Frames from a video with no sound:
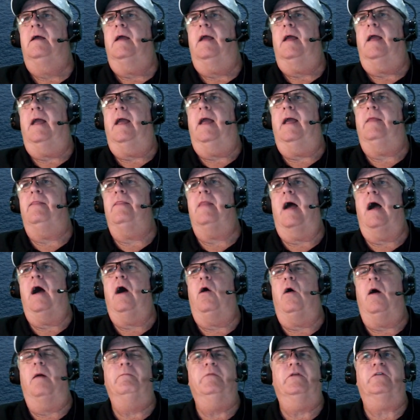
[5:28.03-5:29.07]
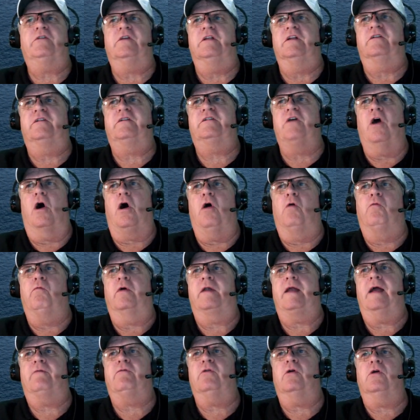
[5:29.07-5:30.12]
and now I'm just going to solve
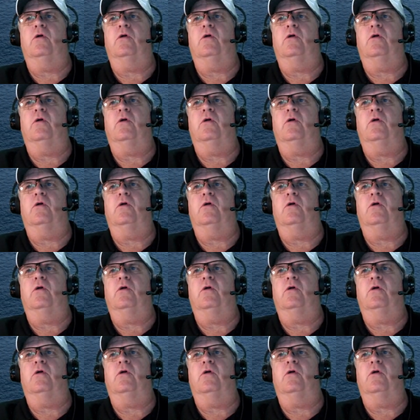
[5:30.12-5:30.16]
whatever